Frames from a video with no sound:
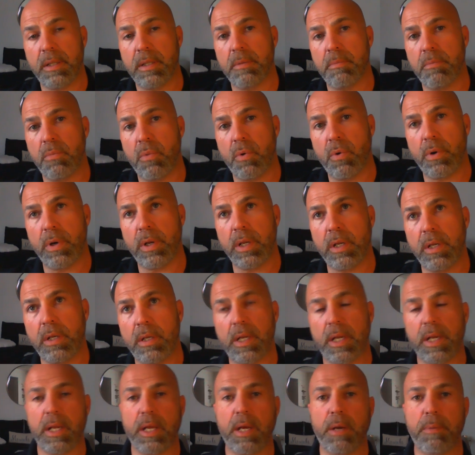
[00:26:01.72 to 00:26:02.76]
in the morning,
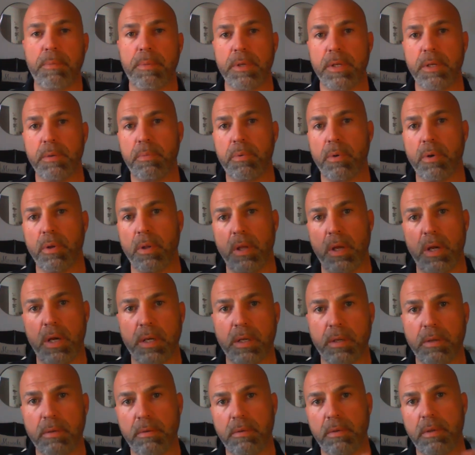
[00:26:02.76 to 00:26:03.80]
kind of helping you
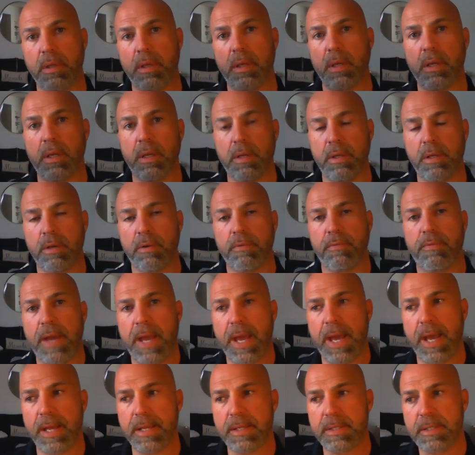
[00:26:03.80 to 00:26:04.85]
prolong your
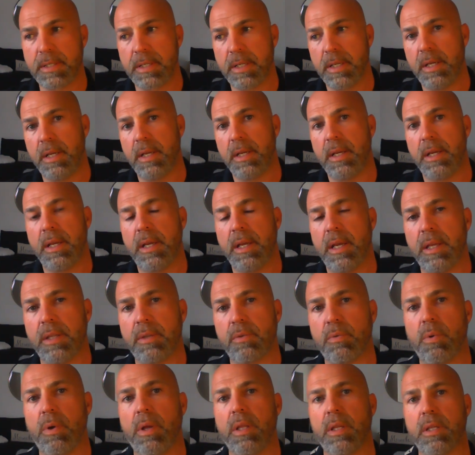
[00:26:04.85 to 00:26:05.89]
fast,
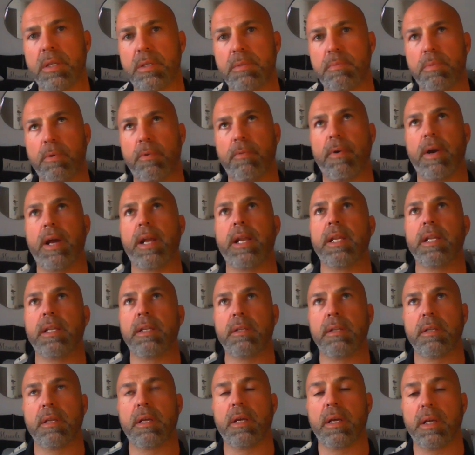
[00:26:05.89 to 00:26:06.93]
as well as
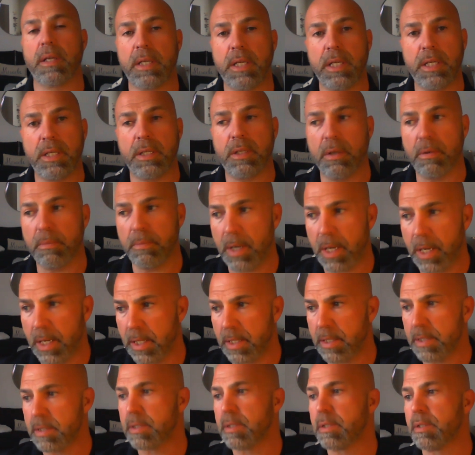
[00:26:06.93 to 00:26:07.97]
providing ketone
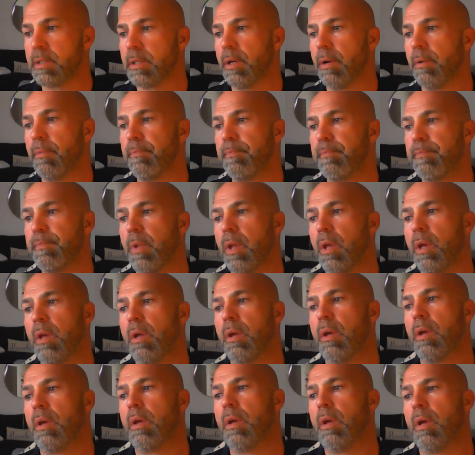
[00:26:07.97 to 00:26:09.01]
bodies. So,
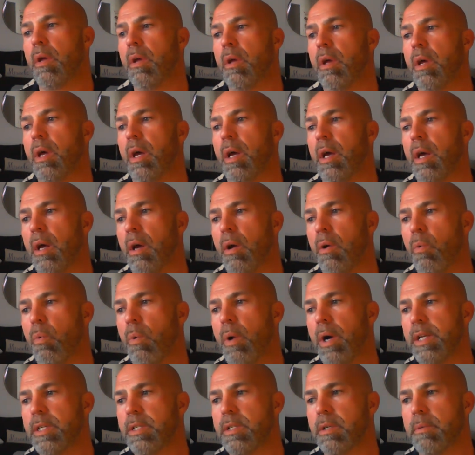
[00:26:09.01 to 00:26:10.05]

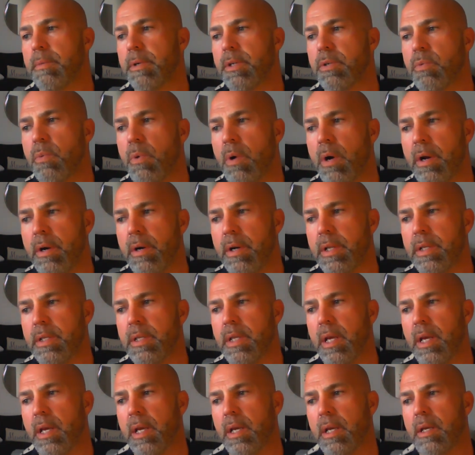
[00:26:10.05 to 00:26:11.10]
why so much water
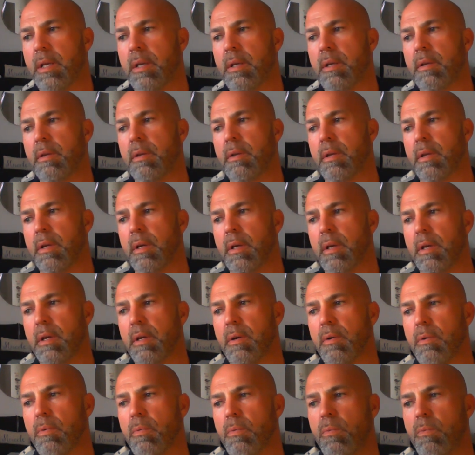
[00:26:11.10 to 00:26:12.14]
intake?
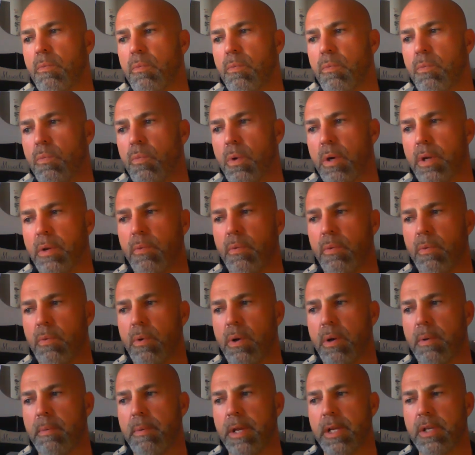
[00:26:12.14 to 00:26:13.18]
One, we
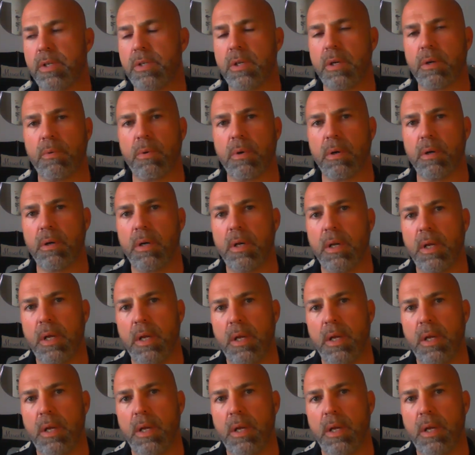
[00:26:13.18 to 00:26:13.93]
want to make sure we're